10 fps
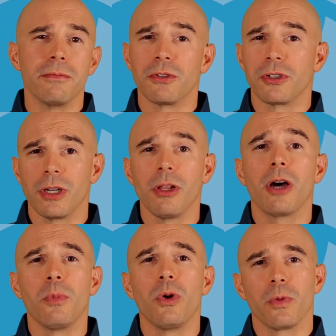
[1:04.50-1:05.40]
for a
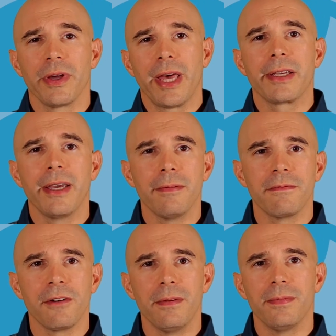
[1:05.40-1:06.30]
lot more where that came
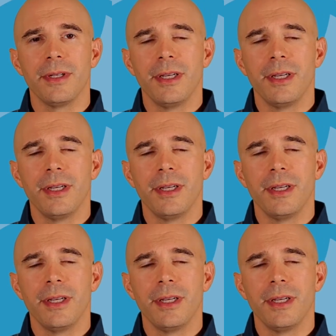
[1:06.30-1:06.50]
from.